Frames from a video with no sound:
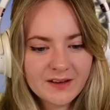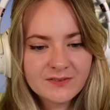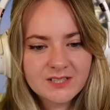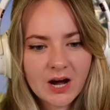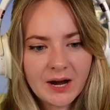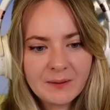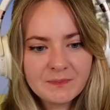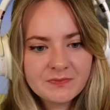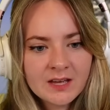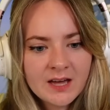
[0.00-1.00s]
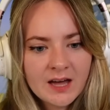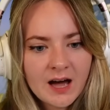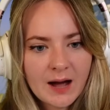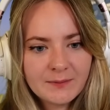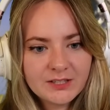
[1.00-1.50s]
time.
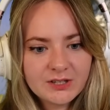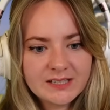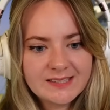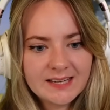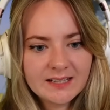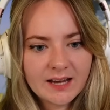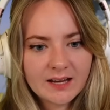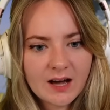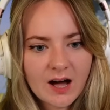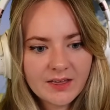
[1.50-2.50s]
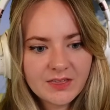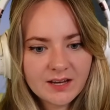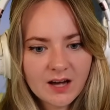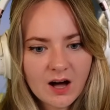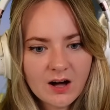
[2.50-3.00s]
I mean, you can see, like, I think
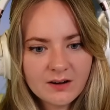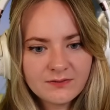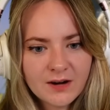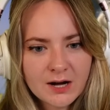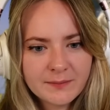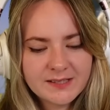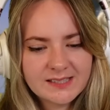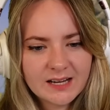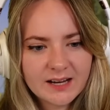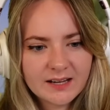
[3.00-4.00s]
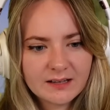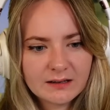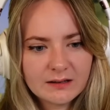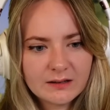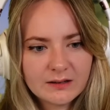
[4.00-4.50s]
our farm is, like...
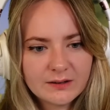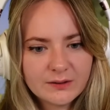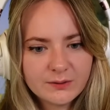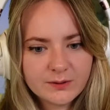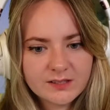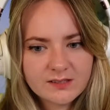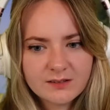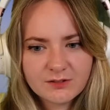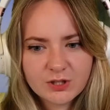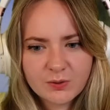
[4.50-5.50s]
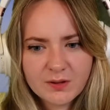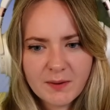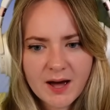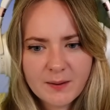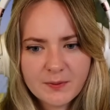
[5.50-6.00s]
Ooh, it doesn't even show on the
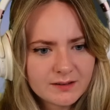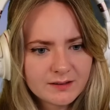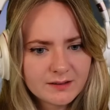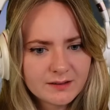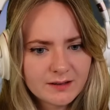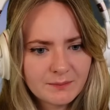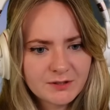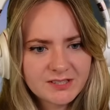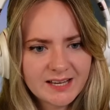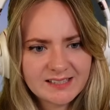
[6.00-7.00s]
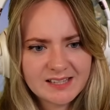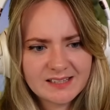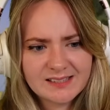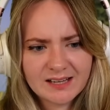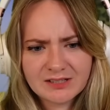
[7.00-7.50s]
map. I'm just saying
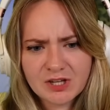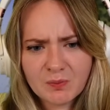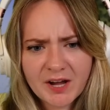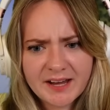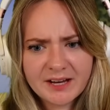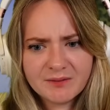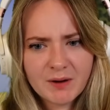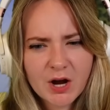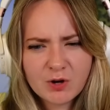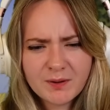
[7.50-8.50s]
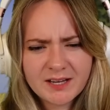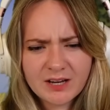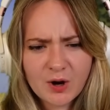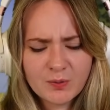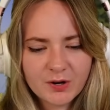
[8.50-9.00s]
it's like somewhere here. I hope I can get
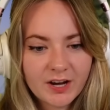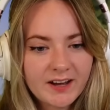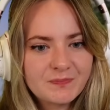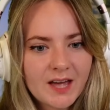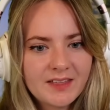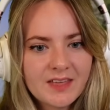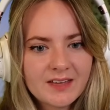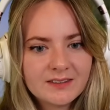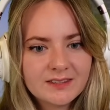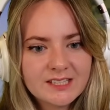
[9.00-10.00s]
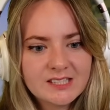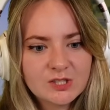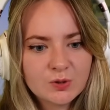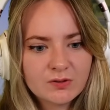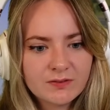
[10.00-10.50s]
home okay. And then this is
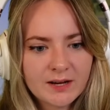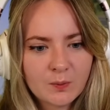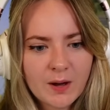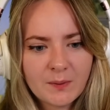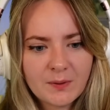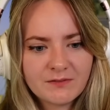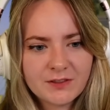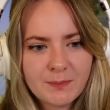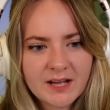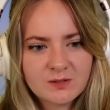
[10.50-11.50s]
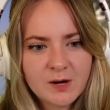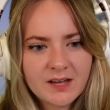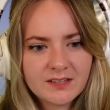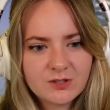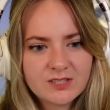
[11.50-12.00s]
sort of like where we went for the PetSmart.
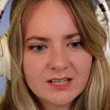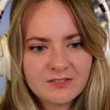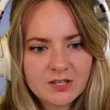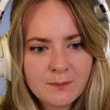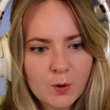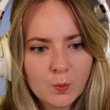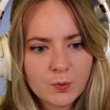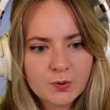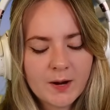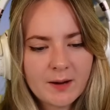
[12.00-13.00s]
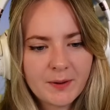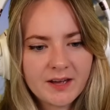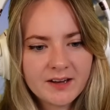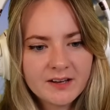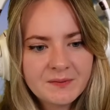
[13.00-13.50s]
And then you still have to come all the way up
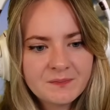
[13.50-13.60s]
here